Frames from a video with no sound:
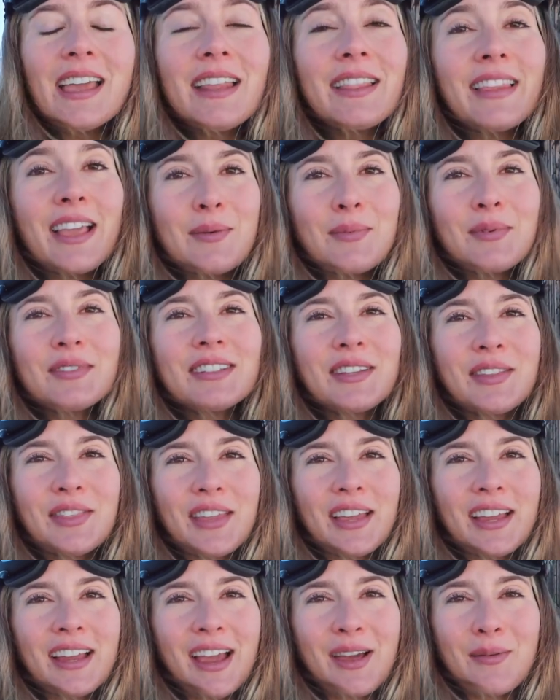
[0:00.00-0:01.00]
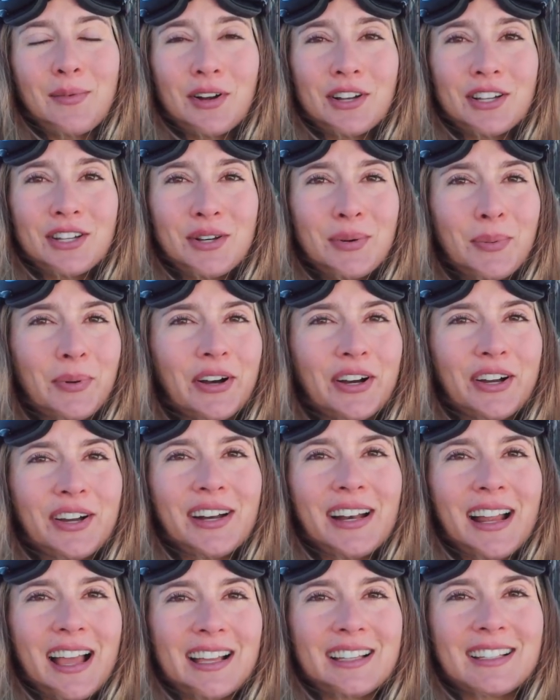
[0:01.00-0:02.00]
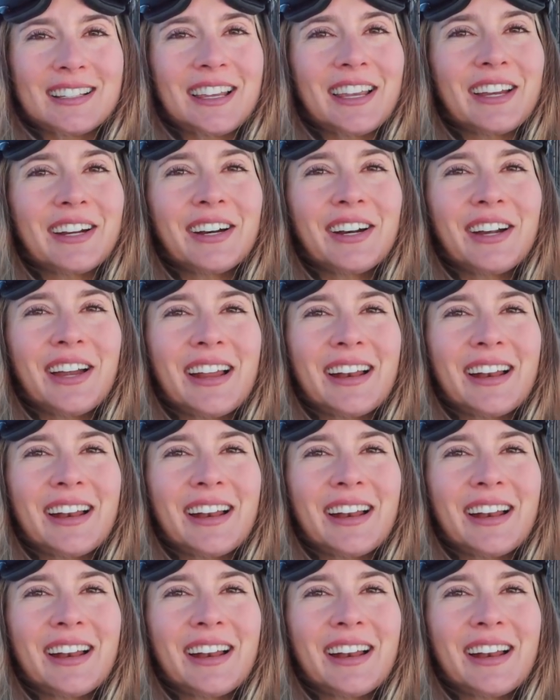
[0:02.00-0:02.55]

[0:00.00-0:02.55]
And that was the thing I wanted to work on last year,